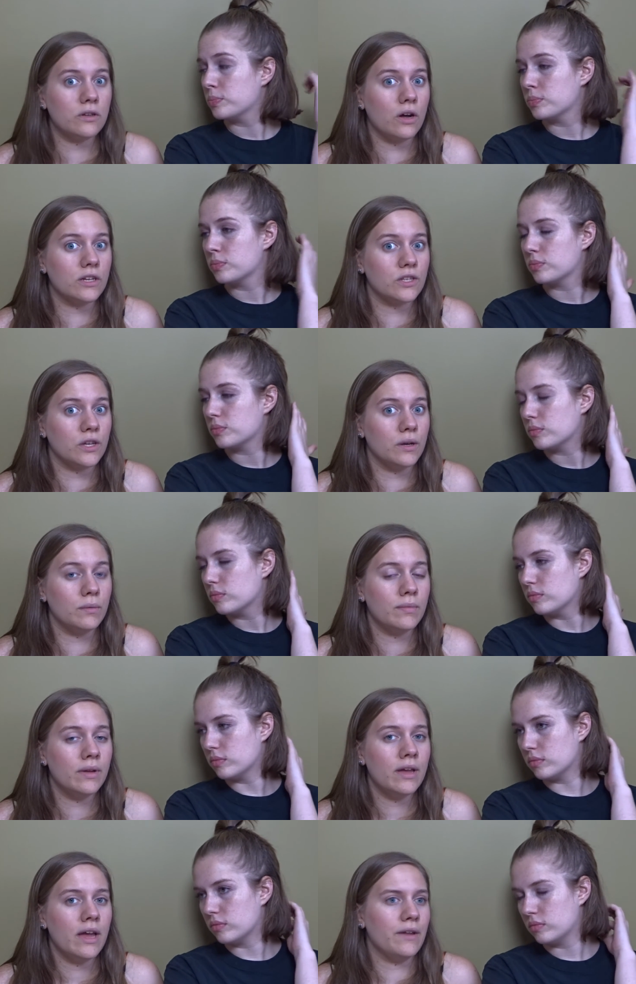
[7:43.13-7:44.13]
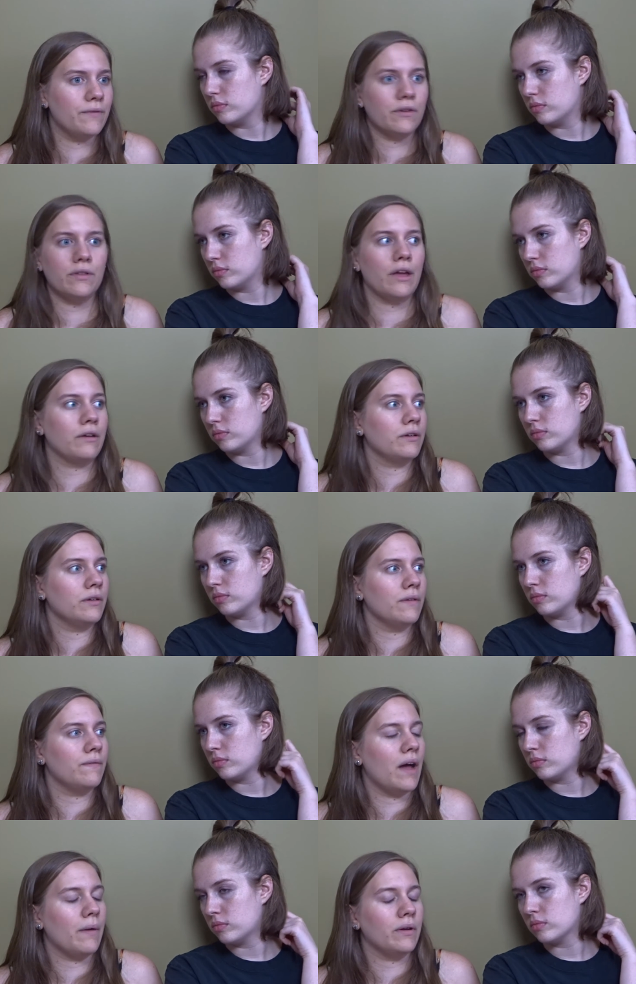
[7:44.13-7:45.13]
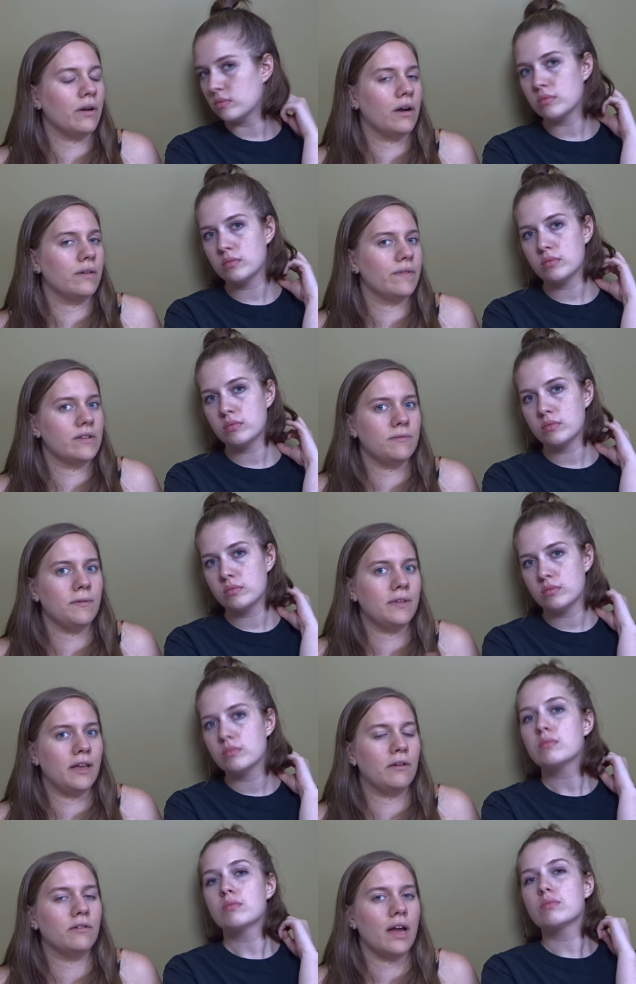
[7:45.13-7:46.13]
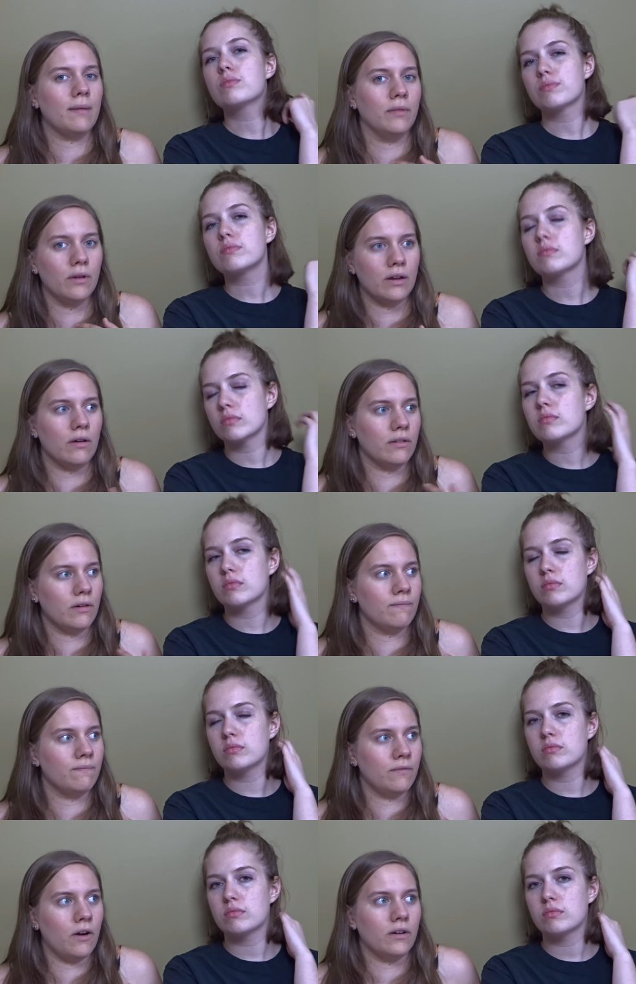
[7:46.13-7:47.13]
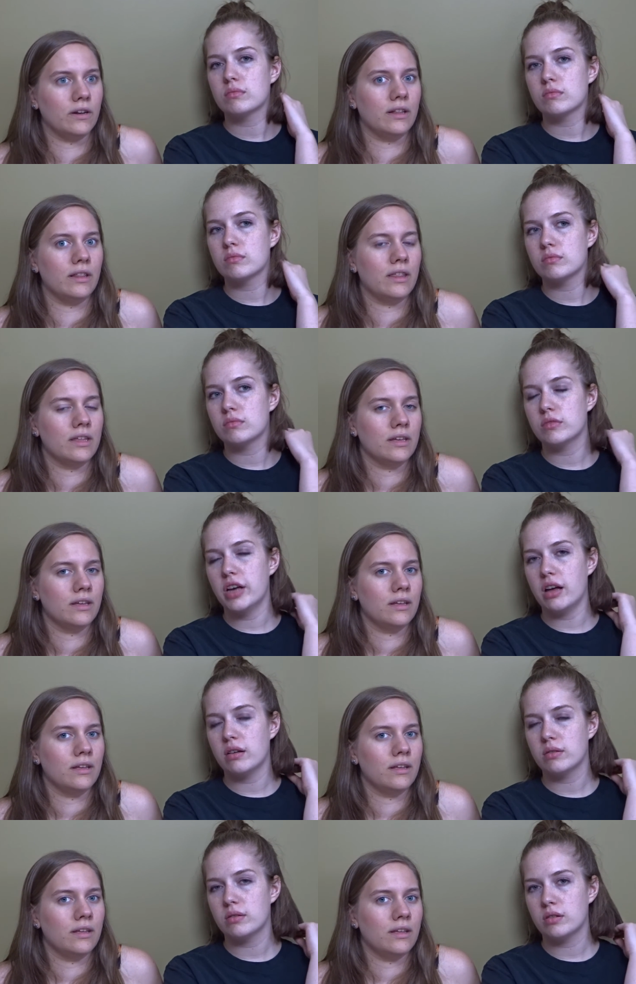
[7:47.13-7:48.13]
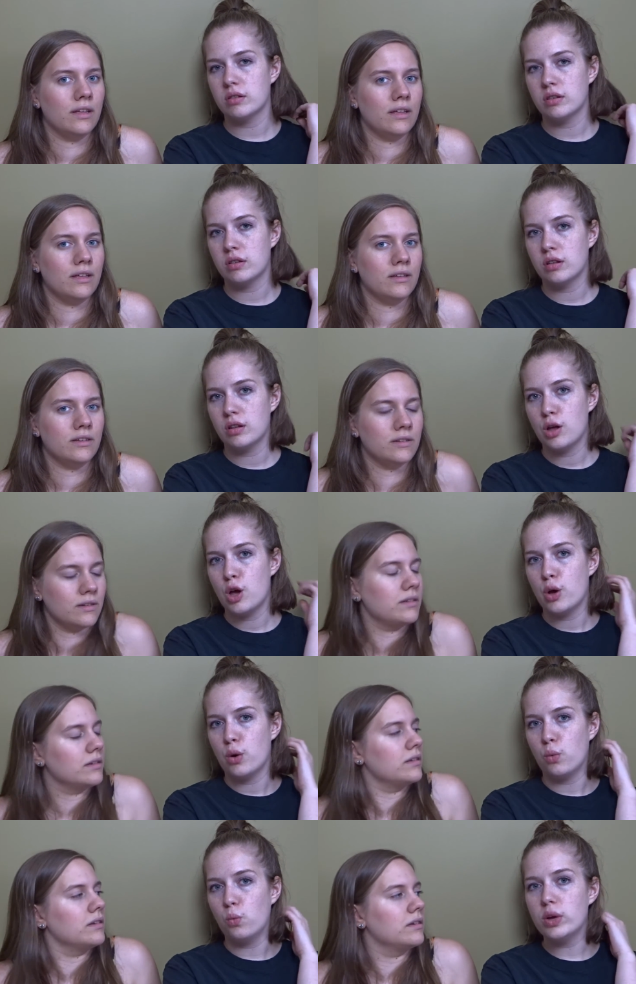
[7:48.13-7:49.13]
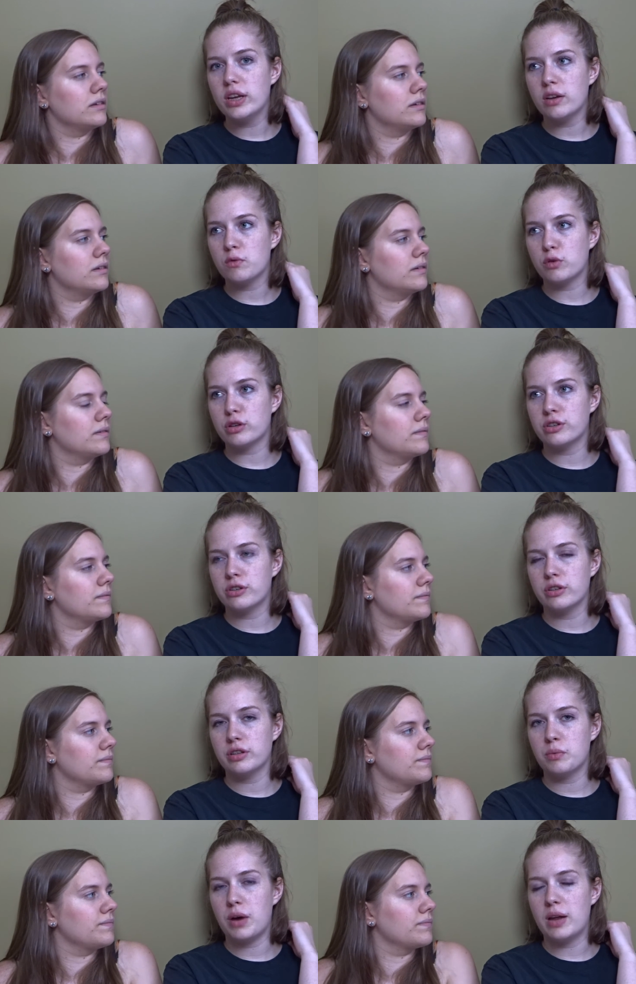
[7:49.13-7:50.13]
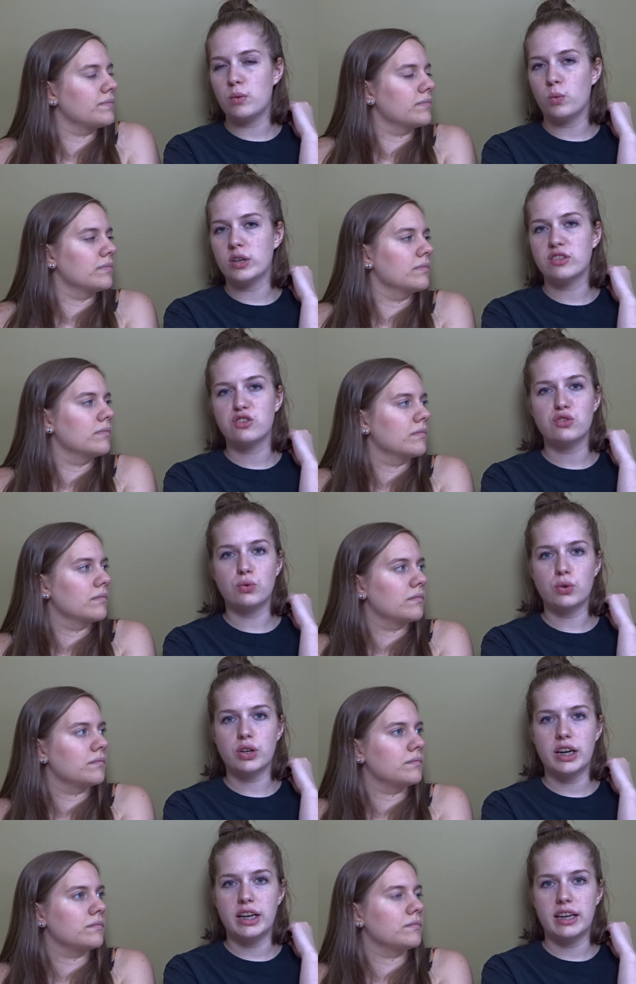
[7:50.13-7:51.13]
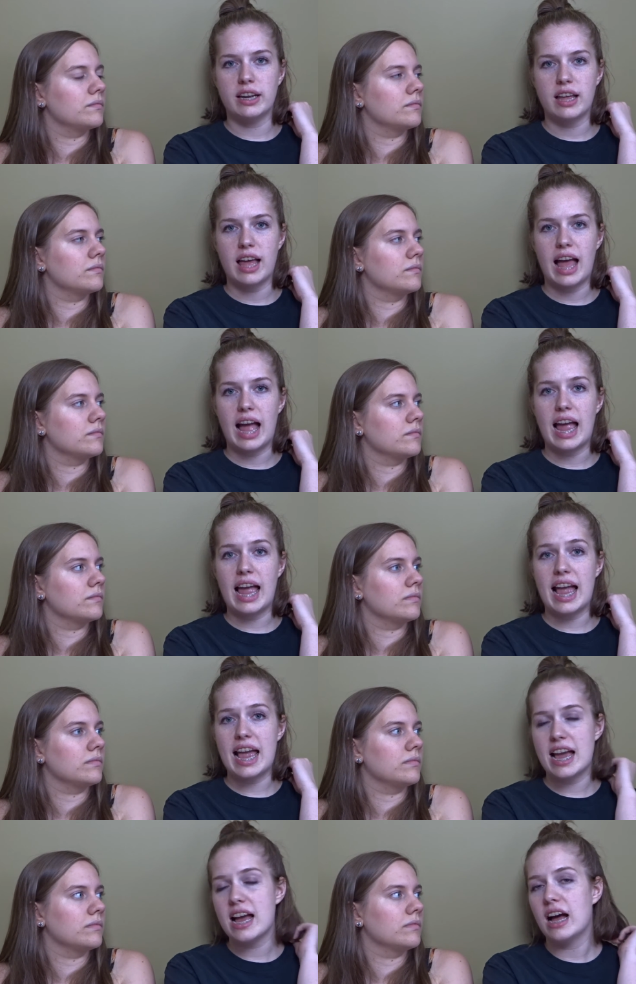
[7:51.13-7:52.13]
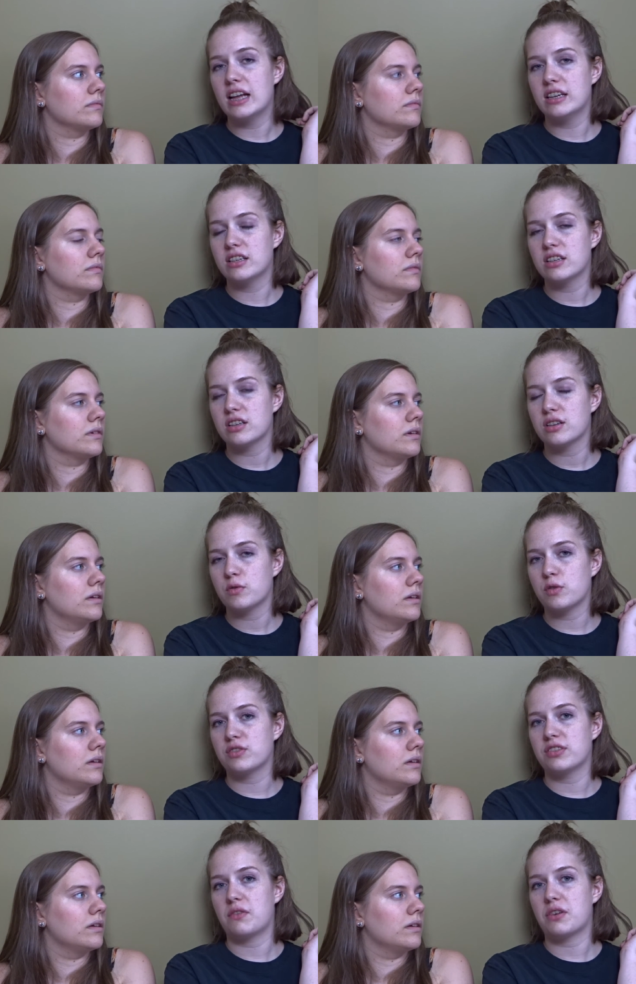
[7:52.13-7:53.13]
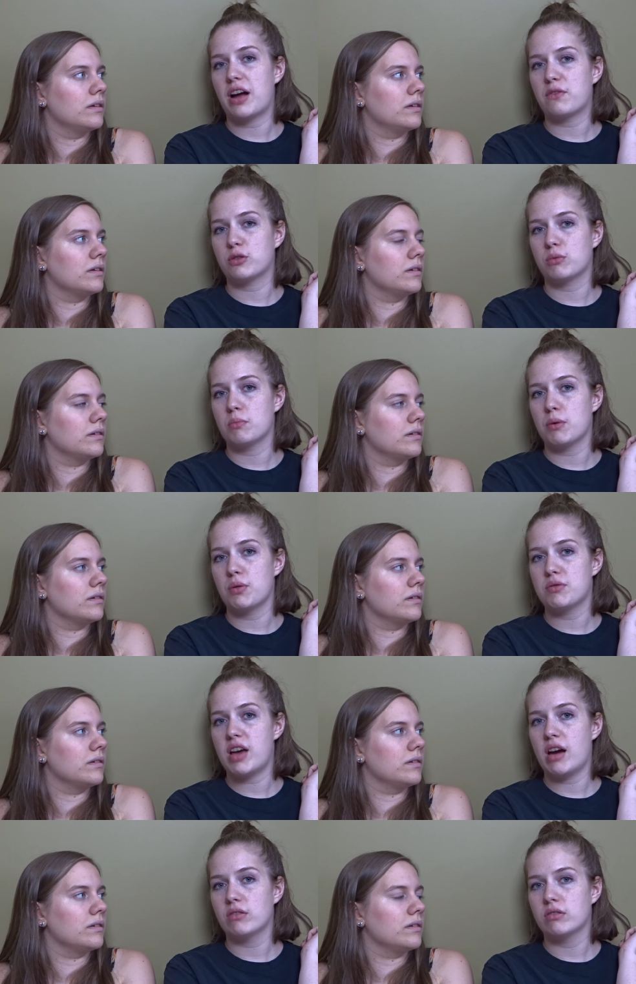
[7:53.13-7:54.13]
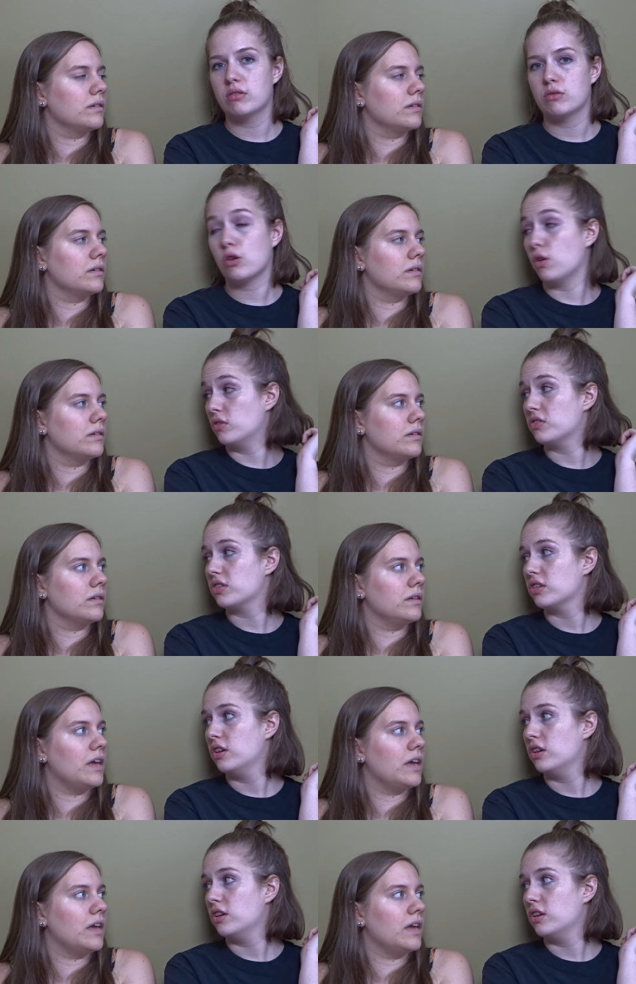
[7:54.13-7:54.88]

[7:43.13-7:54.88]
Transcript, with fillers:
Speaker 1: awesome. And if you're there during the Flower and Garden Festival, take your time and look at all the gardens. Yeah.
Speaker 2: We unfortunately went when Soarin' and Frozen Ever After were both down, closed.